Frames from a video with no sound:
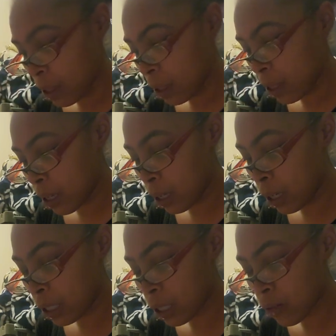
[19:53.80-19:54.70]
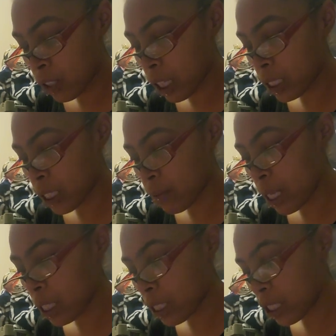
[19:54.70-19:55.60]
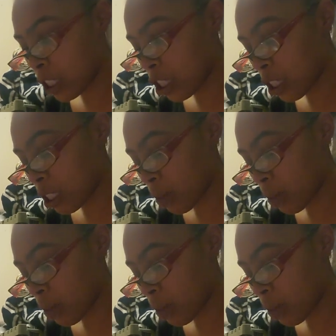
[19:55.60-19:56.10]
Yeah, I just feel like this message is just some